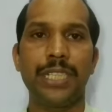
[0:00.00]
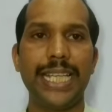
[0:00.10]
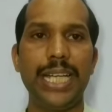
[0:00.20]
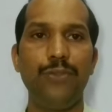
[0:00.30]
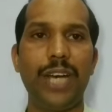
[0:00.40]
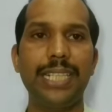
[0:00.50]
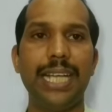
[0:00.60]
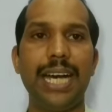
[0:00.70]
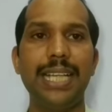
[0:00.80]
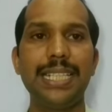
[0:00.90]
Second
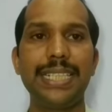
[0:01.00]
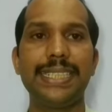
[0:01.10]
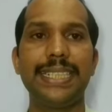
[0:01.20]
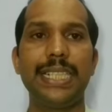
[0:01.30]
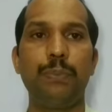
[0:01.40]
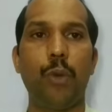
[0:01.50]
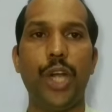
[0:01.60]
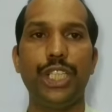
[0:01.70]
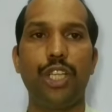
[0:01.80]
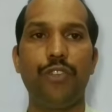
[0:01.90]
one, unrestricted
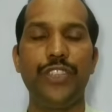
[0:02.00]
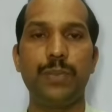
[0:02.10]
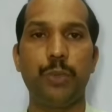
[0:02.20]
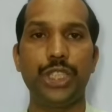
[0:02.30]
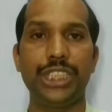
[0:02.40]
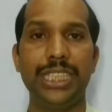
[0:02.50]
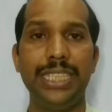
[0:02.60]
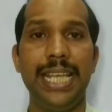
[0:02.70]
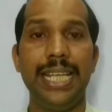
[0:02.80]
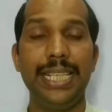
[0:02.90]
point of
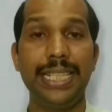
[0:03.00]
disposition.